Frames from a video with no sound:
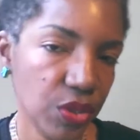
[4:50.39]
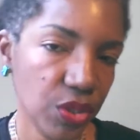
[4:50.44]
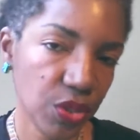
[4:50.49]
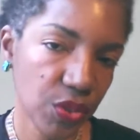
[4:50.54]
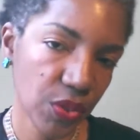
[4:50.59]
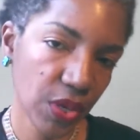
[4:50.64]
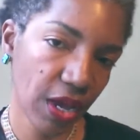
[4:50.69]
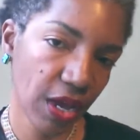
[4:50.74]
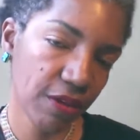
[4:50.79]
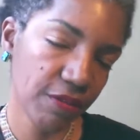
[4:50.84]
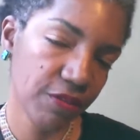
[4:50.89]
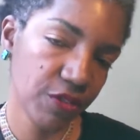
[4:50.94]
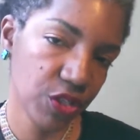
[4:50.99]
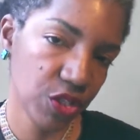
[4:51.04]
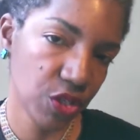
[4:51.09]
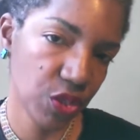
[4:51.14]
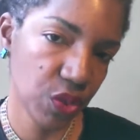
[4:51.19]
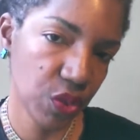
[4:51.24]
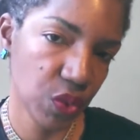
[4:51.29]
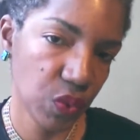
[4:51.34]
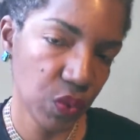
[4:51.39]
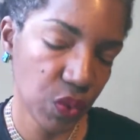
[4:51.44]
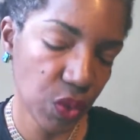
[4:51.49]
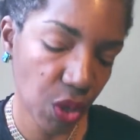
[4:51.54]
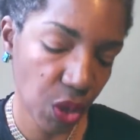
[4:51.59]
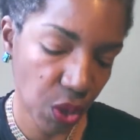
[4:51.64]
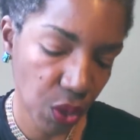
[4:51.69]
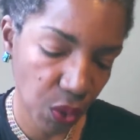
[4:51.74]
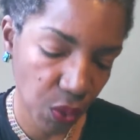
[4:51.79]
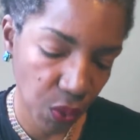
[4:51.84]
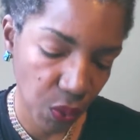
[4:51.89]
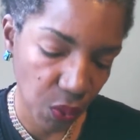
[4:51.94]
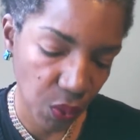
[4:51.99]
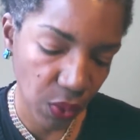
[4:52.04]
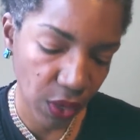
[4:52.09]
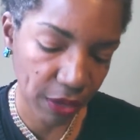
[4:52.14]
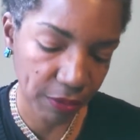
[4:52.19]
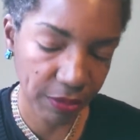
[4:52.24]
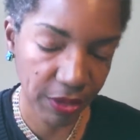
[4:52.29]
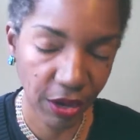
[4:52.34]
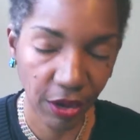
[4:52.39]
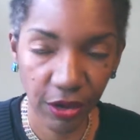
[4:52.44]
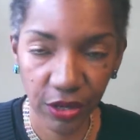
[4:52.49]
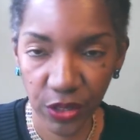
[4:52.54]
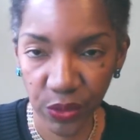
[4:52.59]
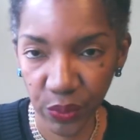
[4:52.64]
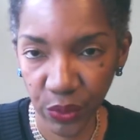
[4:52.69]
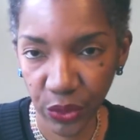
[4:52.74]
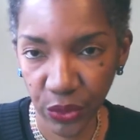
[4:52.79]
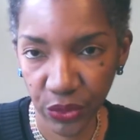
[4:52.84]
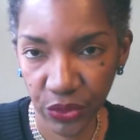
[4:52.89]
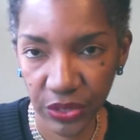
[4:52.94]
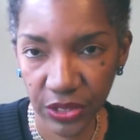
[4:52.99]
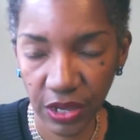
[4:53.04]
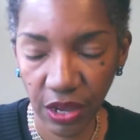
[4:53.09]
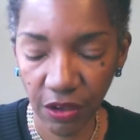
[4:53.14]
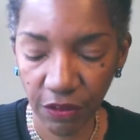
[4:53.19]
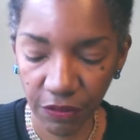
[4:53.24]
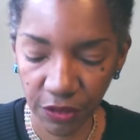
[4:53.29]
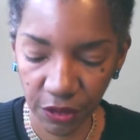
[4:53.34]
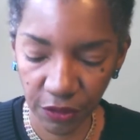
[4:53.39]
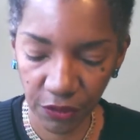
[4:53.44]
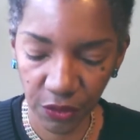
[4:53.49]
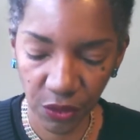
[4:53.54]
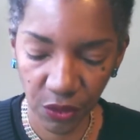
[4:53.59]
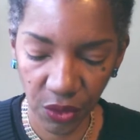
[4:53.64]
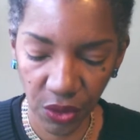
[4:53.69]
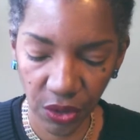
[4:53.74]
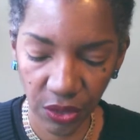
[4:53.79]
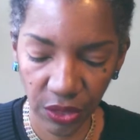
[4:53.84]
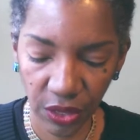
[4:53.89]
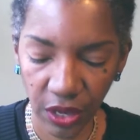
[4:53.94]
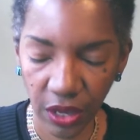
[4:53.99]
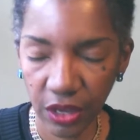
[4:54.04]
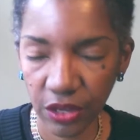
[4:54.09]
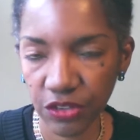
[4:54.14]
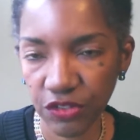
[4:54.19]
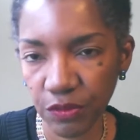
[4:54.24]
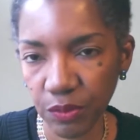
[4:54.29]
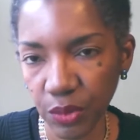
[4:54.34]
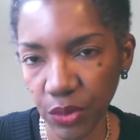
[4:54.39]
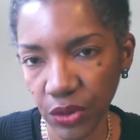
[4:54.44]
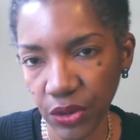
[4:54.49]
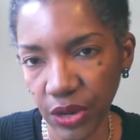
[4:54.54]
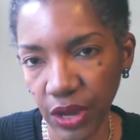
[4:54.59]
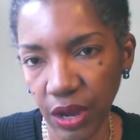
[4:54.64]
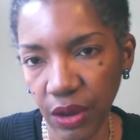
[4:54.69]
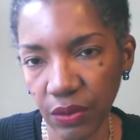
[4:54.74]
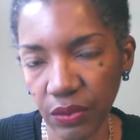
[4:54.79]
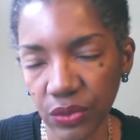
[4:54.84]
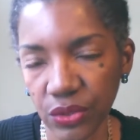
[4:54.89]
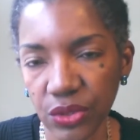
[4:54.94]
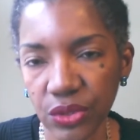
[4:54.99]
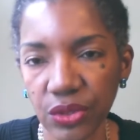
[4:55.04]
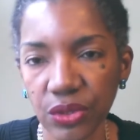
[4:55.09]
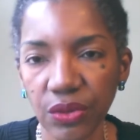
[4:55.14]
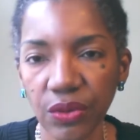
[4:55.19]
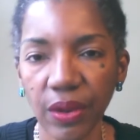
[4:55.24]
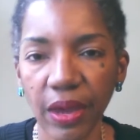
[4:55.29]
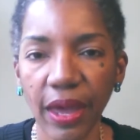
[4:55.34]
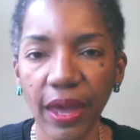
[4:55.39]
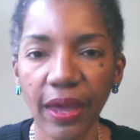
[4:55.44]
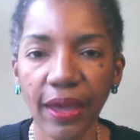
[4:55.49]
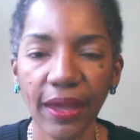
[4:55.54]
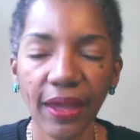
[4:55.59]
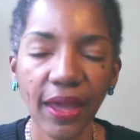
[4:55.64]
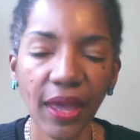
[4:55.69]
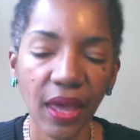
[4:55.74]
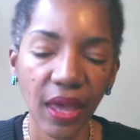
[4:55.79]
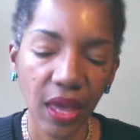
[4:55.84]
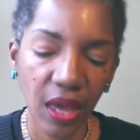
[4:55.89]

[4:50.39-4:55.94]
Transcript: You have to know and be honest with yourself if you're on the edge of burnout, okay?